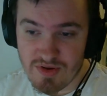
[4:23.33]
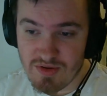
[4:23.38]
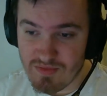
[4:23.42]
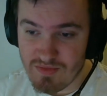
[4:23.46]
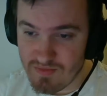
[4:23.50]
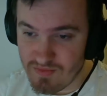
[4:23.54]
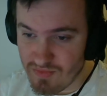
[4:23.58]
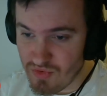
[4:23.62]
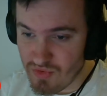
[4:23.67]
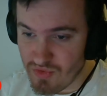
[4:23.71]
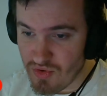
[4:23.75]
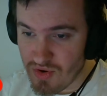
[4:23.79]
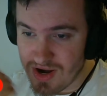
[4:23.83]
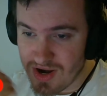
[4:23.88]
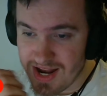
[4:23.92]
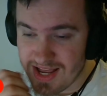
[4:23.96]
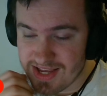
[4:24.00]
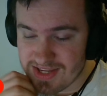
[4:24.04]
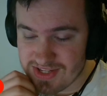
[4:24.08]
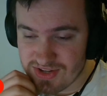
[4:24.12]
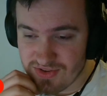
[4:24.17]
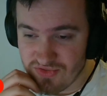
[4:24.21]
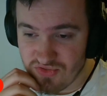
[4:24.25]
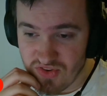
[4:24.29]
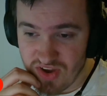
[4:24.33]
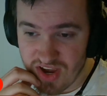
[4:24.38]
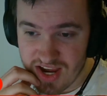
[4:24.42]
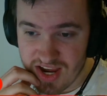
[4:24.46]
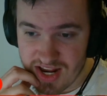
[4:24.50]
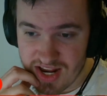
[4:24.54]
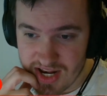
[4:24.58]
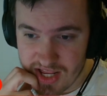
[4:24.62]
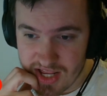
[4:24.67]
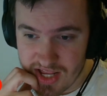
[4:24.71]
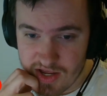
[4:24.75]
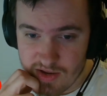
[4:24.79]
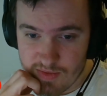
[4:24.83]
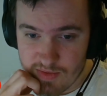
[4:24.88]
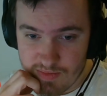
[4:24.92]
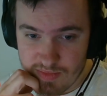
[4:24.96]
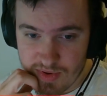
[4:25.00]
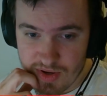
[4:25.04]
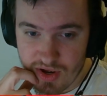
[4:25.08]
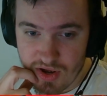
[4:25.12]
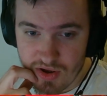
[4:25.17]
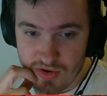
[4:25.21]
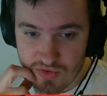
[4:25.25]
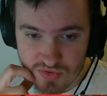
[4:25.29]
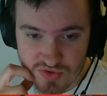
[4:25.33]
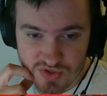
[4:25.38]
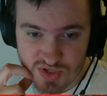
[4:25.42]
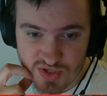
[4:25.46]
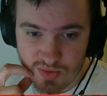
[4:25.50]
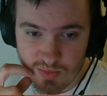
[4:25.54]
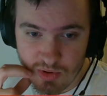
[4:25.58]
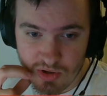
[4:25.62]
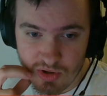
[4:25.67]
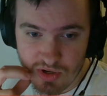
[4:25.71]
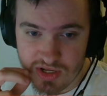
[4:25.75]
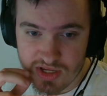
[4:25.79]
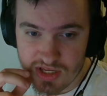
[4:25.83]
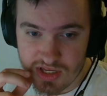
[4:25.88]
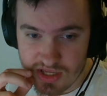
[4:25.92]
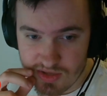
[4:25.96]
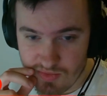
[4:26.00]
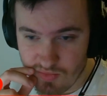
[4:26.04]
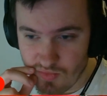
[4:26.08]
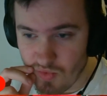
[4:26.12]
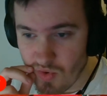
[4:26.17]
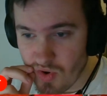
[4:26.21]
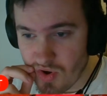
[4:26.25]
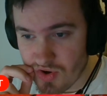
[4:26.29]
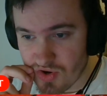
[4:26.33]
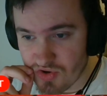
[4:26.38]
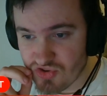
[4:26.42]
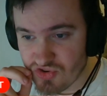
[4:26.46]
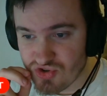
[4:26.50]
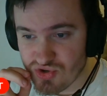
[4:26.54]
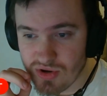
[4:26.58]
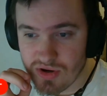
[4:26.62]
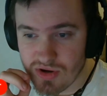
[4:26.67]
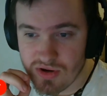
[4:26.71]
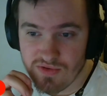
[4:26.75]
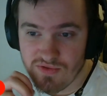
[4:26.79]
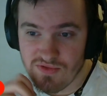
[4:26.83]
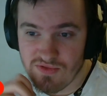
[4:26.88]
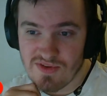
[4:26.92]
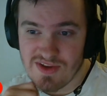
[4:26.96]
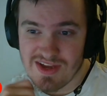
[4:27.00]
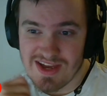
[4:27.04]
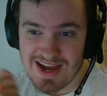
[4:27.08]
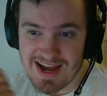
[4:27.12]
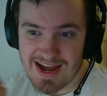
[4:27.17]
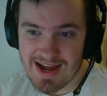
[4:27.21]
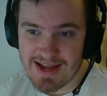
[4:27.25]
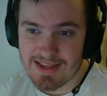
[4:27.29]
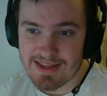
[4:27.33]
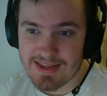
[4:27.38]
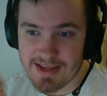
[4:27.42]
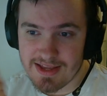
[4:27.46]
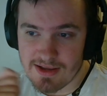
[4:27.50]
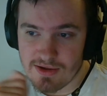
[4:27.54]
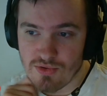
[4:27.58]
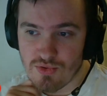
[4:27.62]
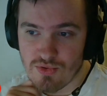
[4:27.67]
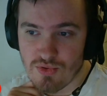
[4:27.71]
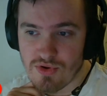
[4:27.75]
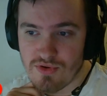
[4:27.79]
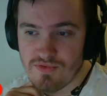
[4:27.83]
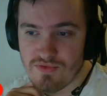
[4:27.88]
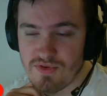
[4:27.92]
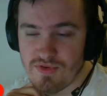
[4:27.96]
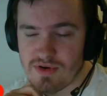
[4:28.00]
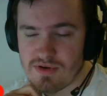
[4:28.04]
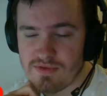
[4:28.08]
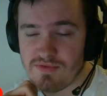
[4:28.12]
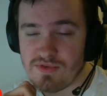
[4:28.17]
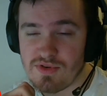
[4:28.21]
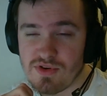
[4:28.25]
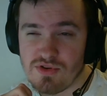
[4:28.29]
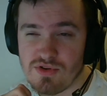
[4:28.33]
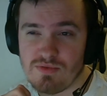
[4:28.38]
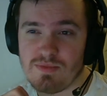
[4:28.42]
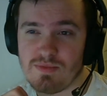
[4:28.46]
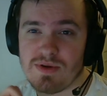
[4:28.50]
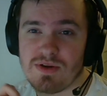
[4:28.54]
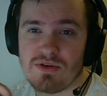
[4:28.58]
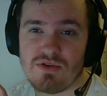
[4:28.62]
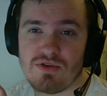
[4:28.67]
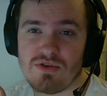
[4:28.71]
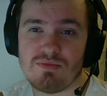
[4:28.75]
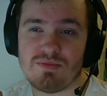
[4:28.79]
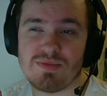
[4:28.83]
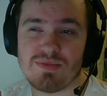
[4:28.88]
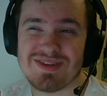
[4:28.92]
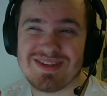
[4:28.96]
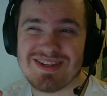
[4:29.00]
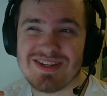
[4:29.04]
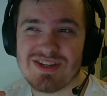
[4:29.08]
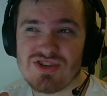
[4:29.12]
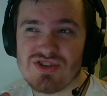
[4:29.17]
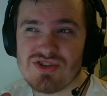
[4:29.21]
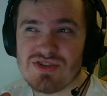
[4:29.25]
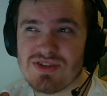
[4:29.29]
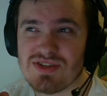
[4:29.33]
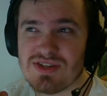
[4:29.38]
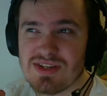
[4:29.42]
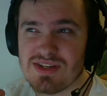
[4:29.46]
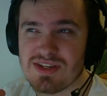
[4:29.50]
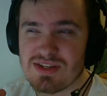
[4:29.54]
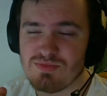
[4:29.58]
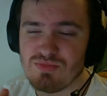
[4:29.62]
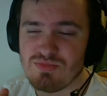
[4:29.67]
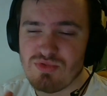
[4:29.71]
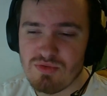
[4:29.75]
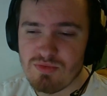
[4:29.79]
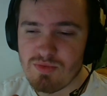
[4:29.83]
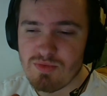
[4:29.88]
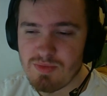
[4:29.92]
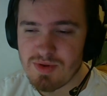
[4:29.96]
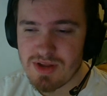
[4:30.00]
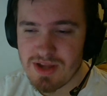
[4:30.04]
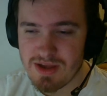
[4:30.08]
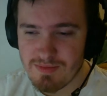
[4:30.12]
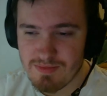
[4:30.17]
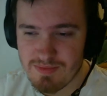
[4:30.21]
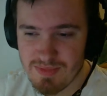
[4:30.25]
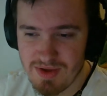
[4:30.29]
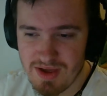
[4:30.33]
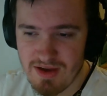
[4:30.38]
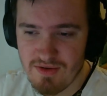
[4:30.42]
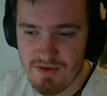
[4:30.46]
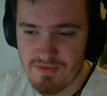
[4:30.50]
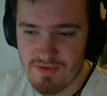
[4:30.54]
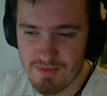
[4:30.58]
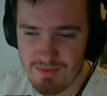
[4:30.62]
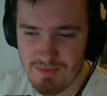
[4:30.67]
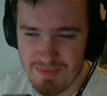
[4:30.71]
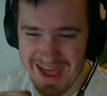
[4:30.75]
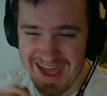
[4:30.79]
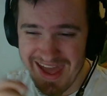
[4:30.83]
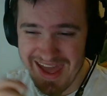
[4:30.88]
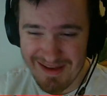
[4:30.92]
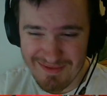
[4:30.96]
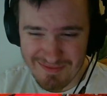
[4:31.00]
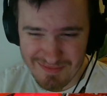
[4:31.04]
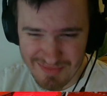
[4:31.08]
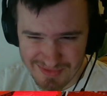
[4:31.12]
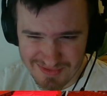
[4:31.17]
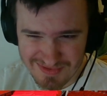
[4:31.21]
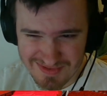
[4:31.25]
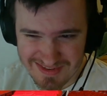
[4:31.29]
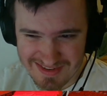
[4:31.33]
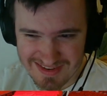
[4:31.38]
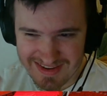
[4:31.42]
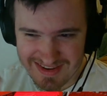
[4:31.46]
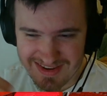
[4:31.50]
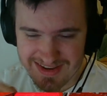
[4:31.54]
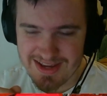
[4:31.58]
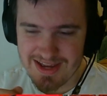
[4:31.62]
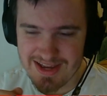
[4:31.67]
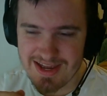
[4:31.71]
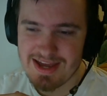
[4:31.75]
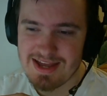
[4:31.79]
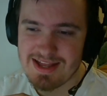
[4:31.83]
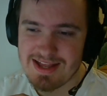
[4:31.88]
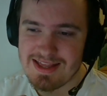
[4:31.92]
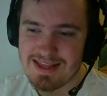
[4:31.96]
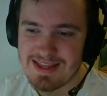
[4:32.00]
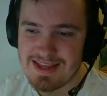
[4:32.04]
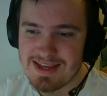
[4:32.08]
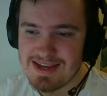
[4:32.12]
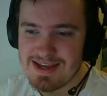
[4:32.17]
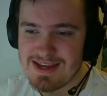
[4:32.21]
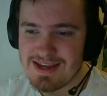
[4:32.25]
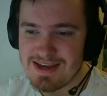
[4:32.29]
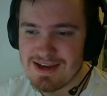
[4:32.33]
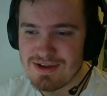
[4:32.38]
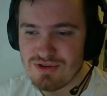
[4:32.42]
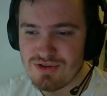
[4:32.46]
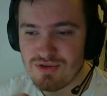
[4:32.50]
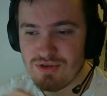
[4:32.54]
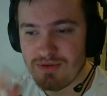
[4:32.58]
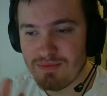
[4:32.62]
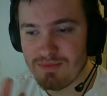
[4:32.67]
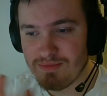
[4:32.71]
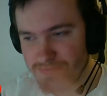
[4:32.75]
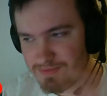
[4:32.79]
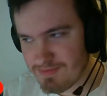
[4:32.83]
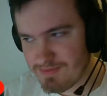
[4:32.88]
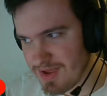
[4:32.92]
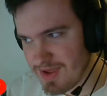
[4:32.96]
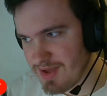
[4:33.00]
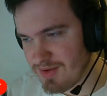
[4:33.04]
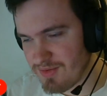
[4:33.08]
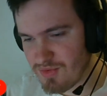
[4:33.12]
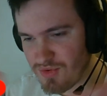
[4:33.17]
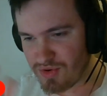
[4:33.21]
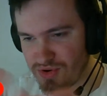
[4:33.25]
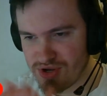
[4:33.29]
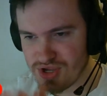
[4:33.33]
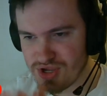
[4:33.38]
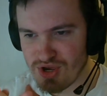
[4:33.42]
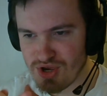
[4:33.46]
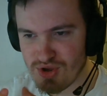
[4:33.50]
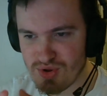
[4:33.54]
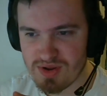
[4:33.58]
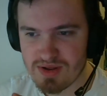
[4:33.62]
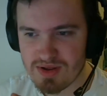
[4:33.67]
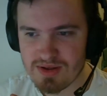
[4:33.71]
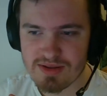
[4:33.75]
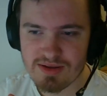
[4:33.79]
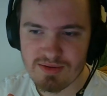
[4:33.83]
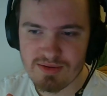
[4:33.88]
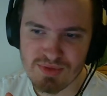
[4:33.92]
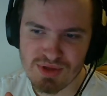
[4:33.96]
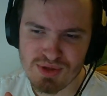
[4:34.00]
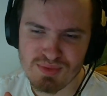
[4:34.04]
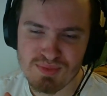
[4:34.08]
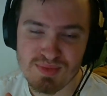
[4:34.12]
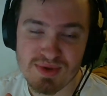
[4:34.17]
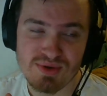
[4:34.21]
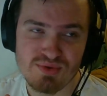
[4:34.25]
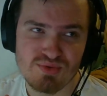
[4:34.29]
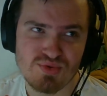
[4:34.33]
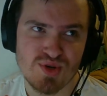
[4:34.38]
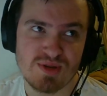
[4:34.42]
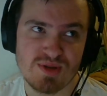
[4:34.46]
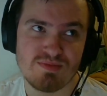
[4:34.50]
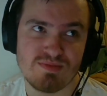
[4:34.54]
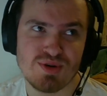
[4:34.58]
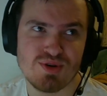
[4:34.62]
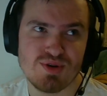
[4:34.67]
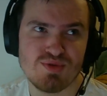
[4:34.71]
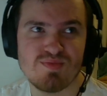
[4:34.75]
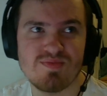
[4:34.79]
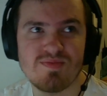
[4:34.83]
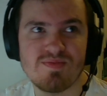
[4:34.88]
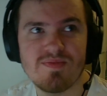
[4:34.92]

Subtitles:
more or less a failure. But ultimately, you won a trophy and then qualify for European competition. So there's probably a bit of a pep in the, not Pep Guardiola, that'll be a bit weird, but